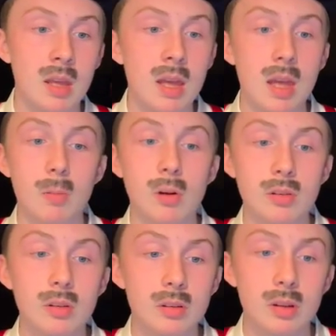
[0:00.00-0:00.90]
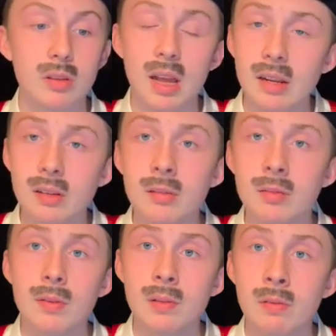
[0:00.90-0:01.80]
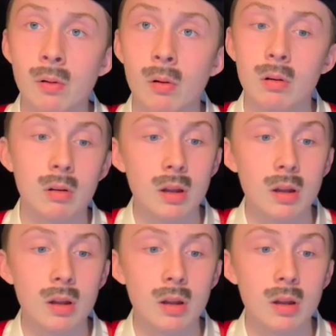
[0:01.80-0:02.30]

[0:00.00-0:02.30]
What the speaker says: It wasn't until 1954,